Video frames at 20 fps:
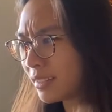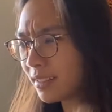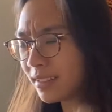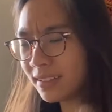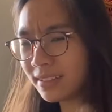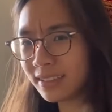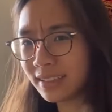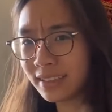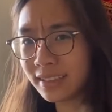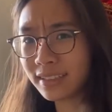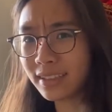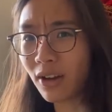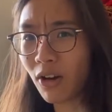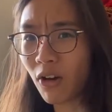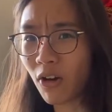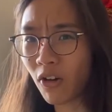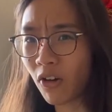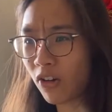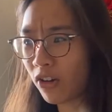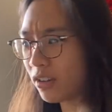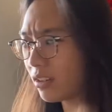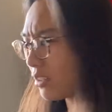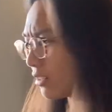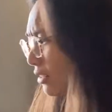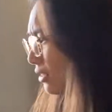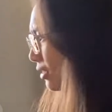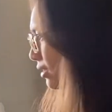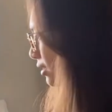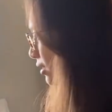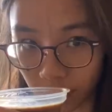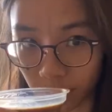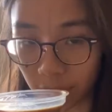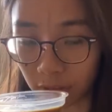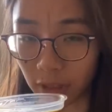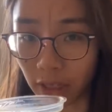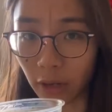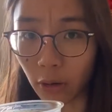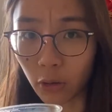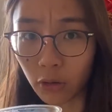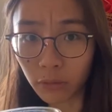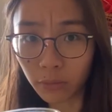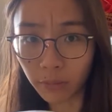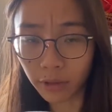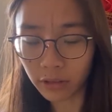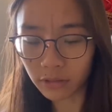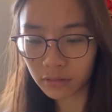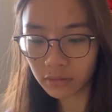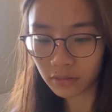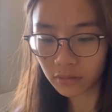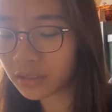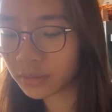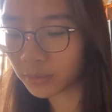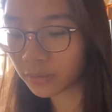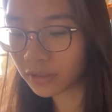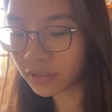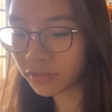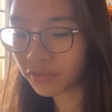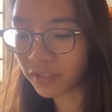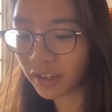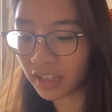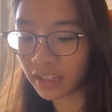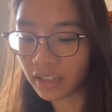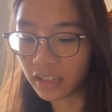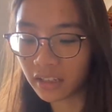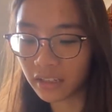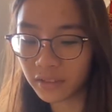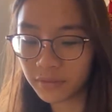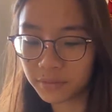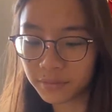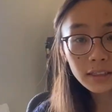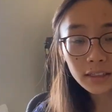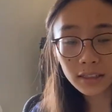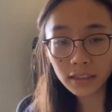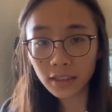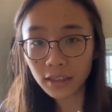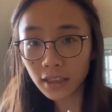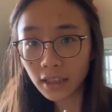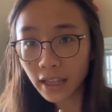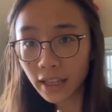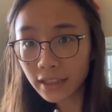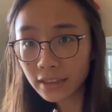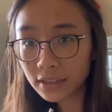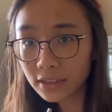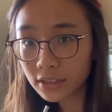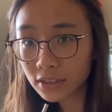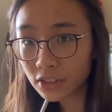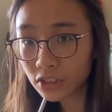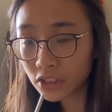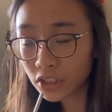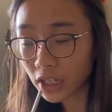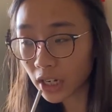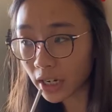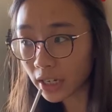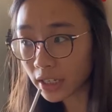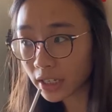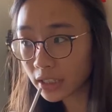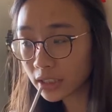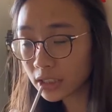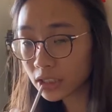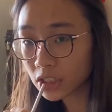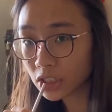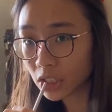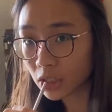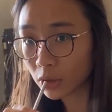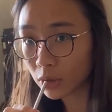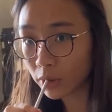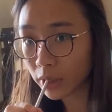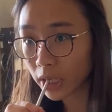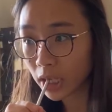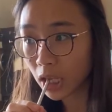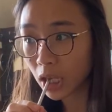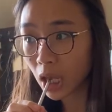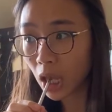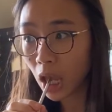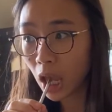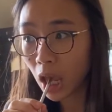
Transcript: This is odd. It smells like oat milk. It smells funny. Let's try it, shall we?